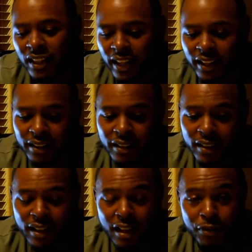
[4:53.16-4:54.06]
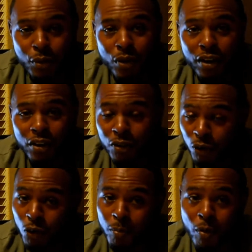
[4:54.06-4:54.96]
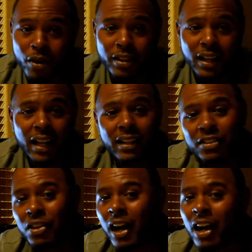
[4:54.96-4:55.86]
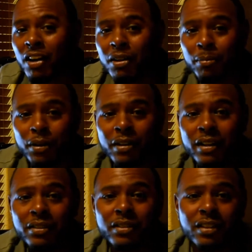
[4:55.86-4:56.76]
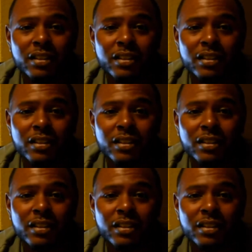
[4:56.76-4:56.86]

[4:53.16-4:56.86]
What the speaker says: And if you want to grow more than that, then you hire employees.